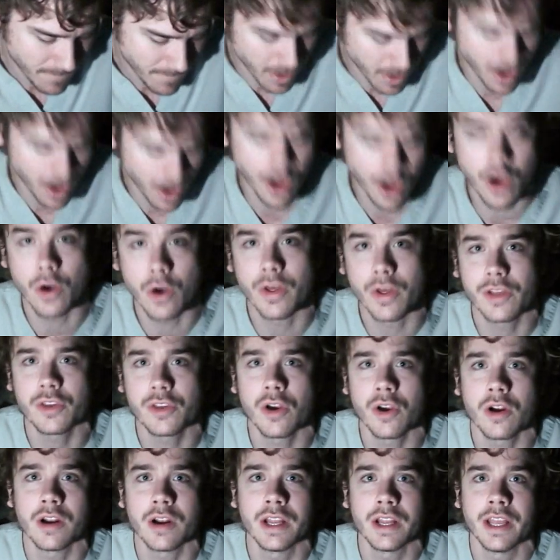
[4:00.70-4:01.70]
Oh, that's
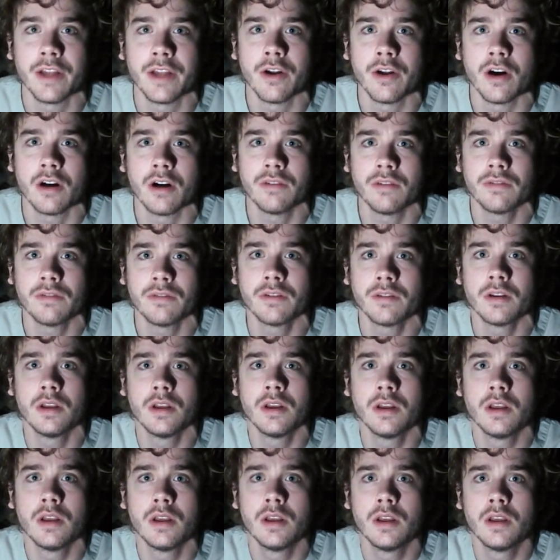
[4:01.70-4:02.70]
hard to get off.
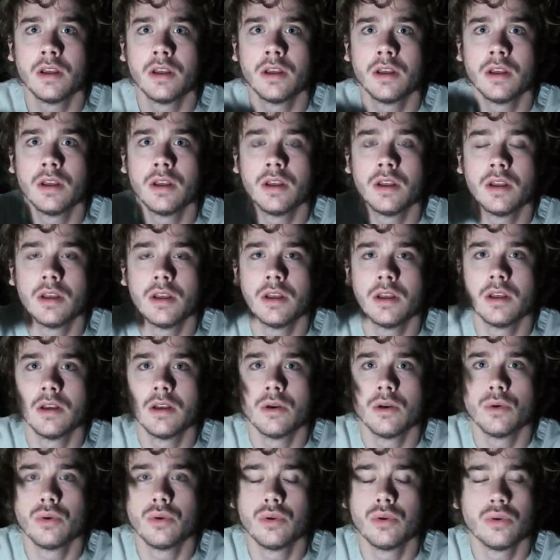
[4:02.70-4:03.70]

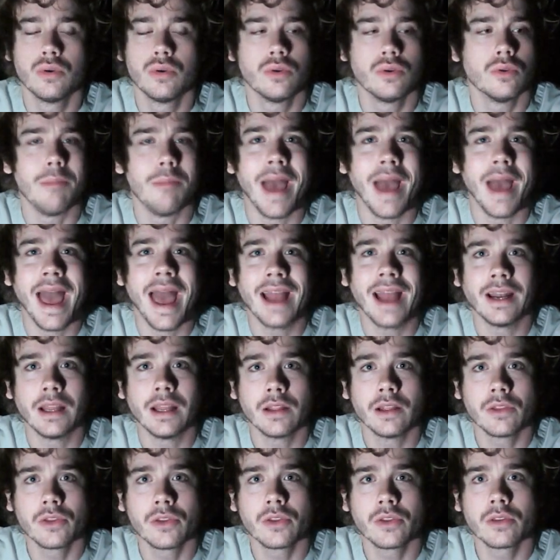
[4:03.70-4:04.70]
Whew,
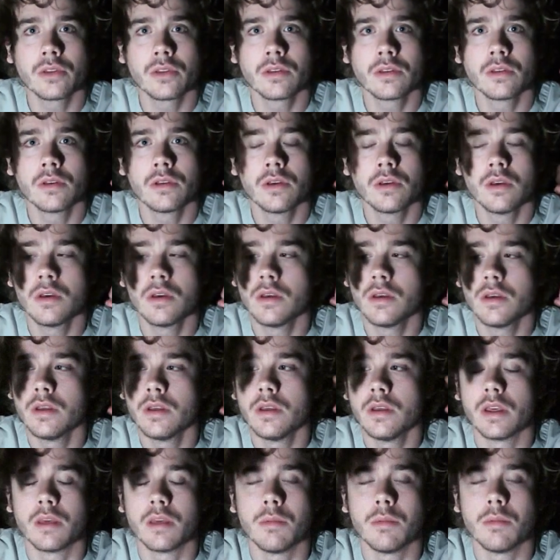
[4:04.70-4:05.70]
magnets.
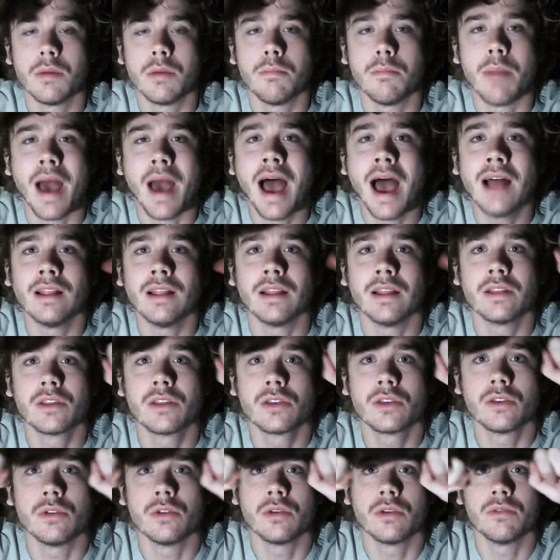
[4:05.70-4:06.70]
It can be
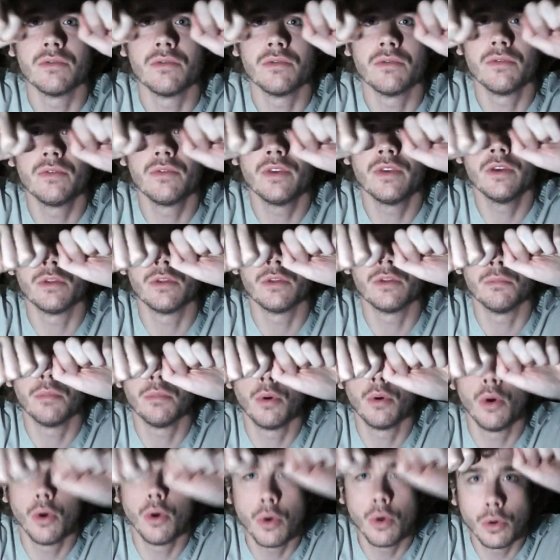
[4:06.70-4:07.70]
balanced. You can feel the
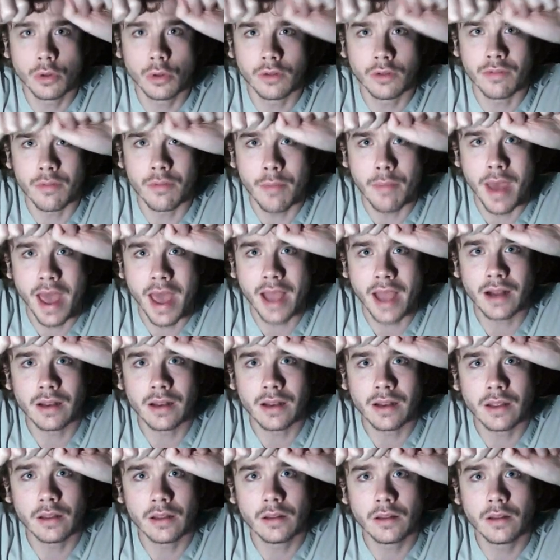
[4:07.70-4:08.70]
pull of the
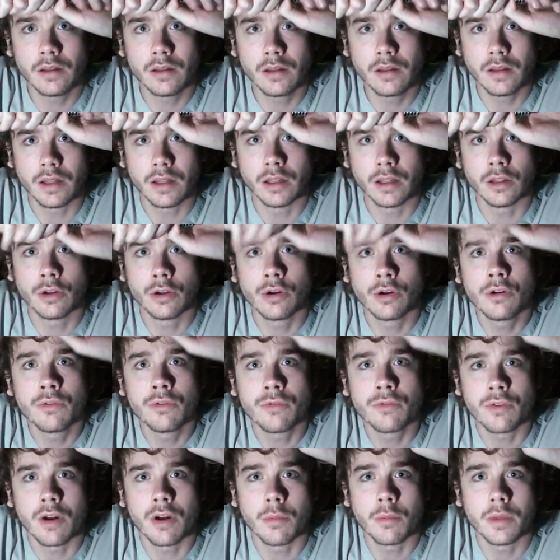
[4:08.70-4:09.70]
magnet and learn
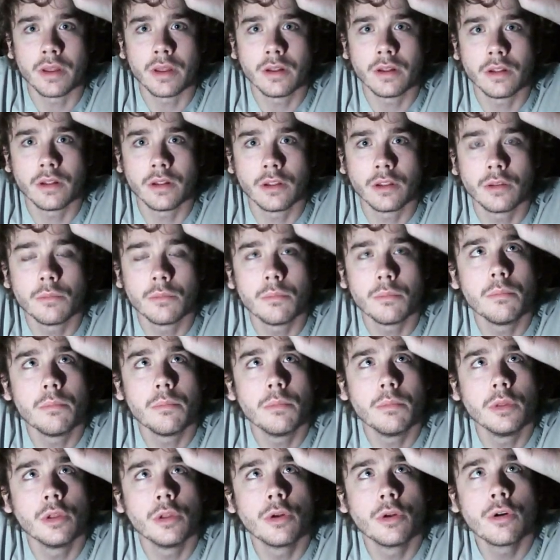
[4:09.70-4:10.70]
from it.
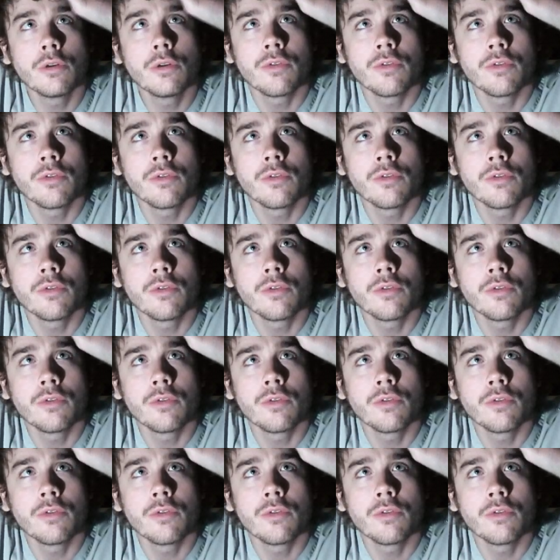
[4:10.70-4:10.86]
Learn